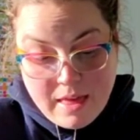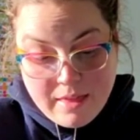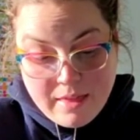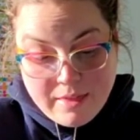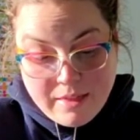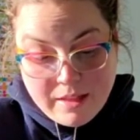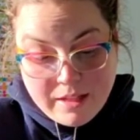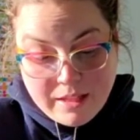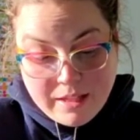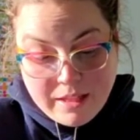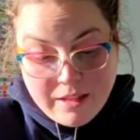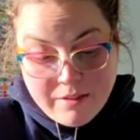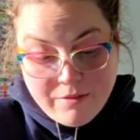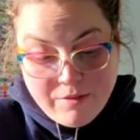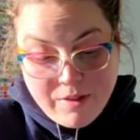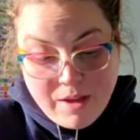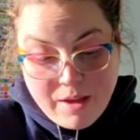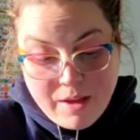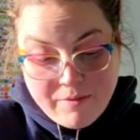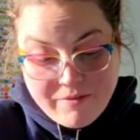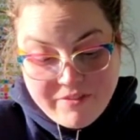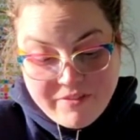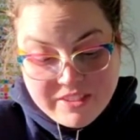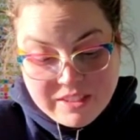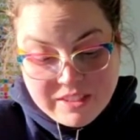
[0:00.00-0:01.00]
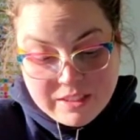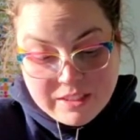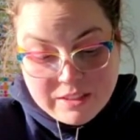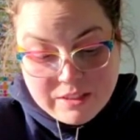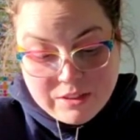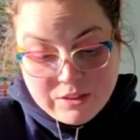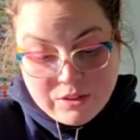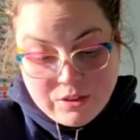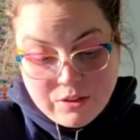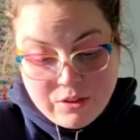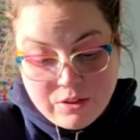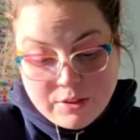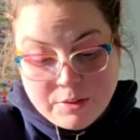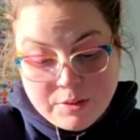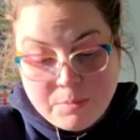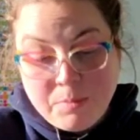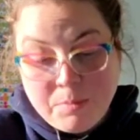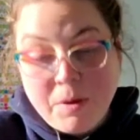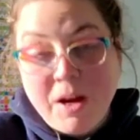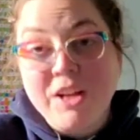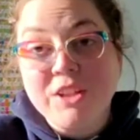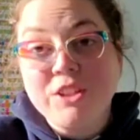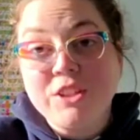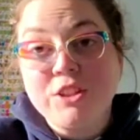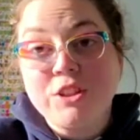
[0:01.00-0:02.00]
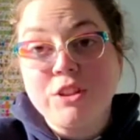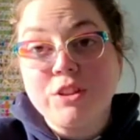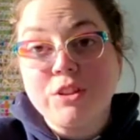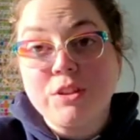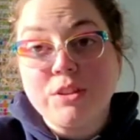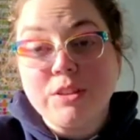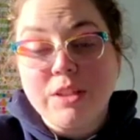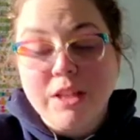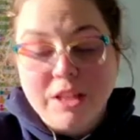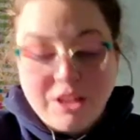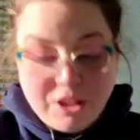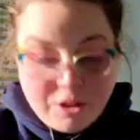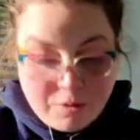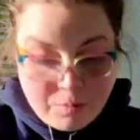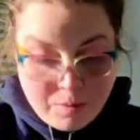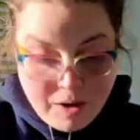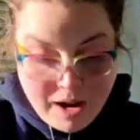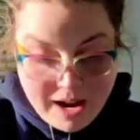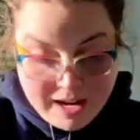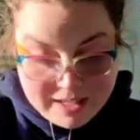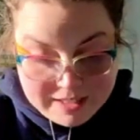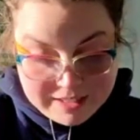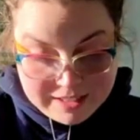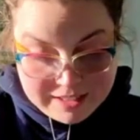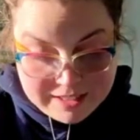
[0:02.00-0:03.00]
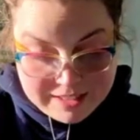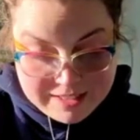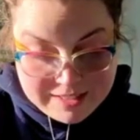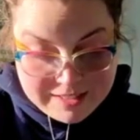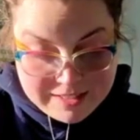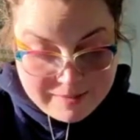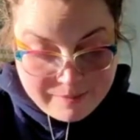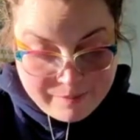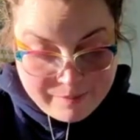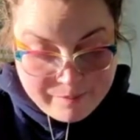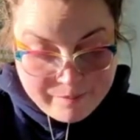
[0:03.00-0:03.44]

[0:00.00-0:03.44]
Then give emphasis to those postures in your practice.